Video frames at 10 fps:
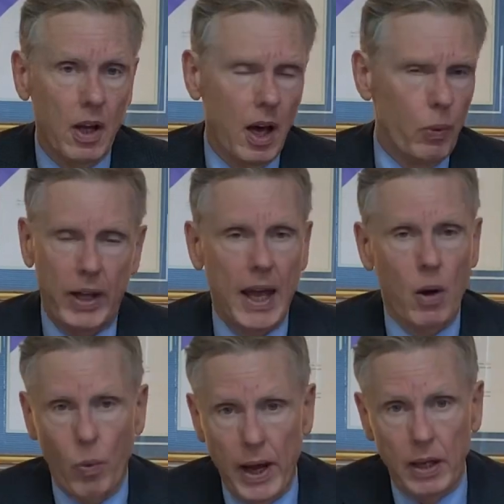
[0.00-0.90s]
We
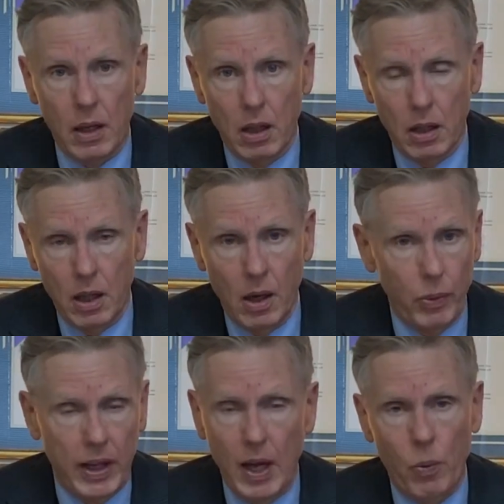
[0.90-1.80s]
can't wait
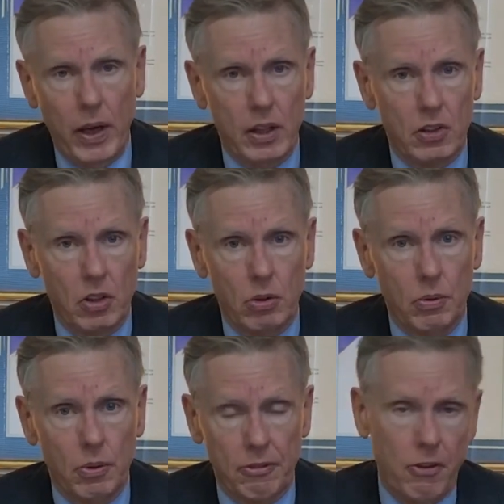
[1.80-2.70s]
until
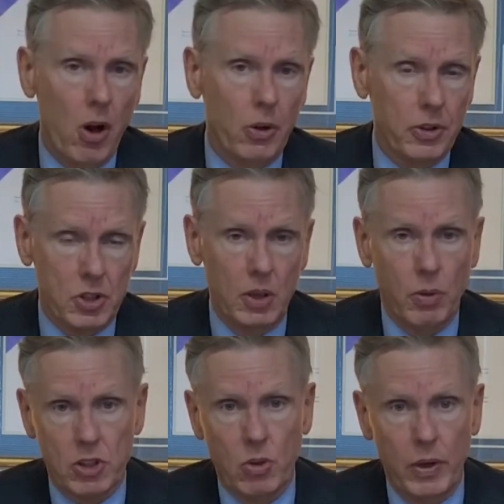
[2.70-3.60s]
the fall to see
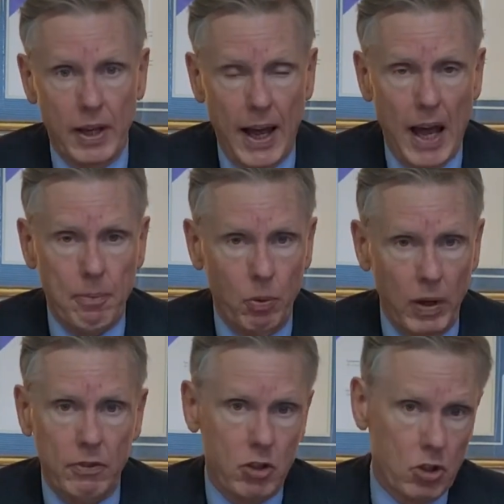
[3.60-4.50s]
what's going to happen. We
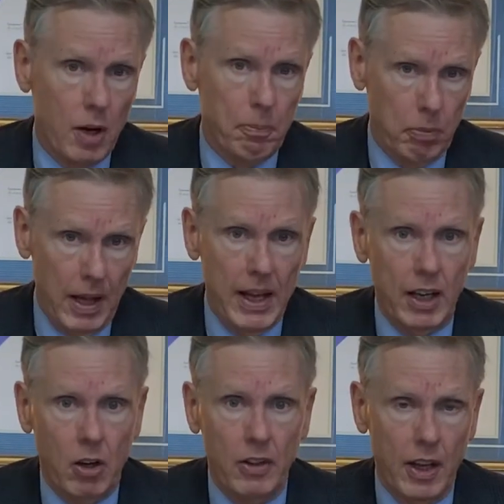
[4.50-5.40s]
have to start
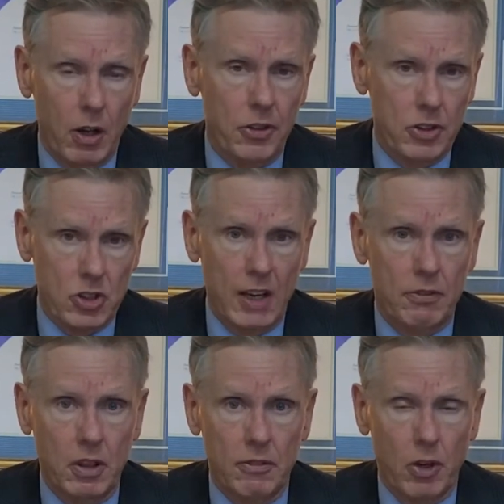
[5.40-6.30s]
planning on the health and
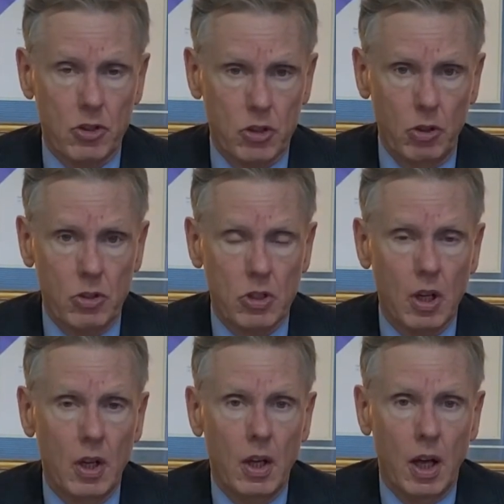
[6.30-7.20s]
safety of our students
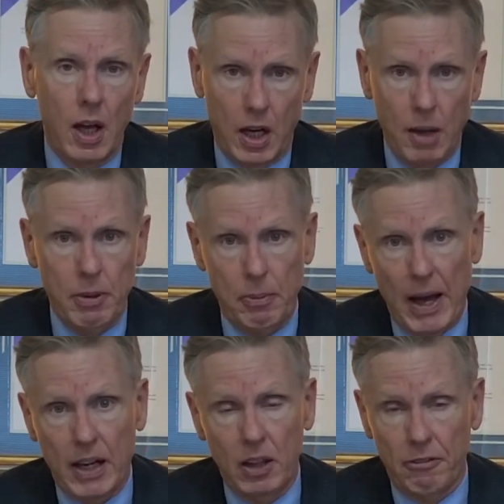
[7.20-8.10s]
coming
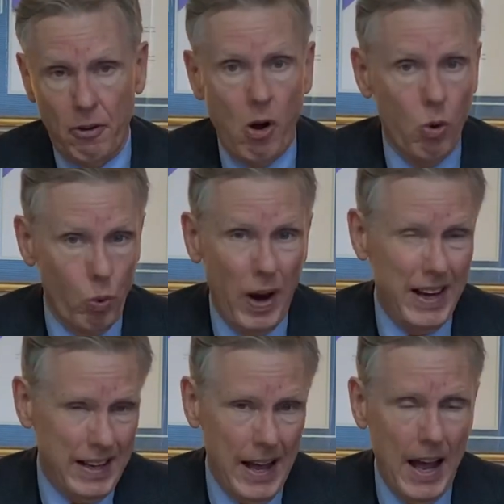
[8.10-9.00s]
back in the fall
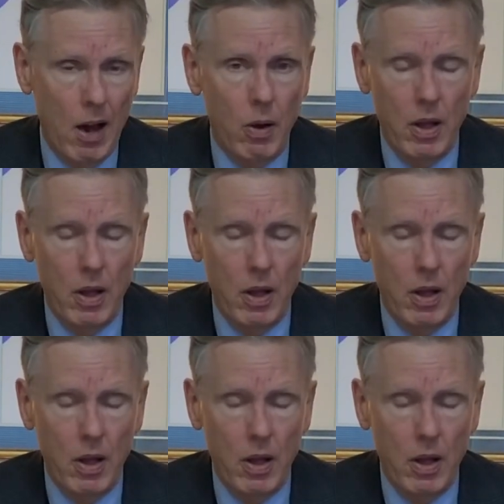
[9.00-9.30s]
right now.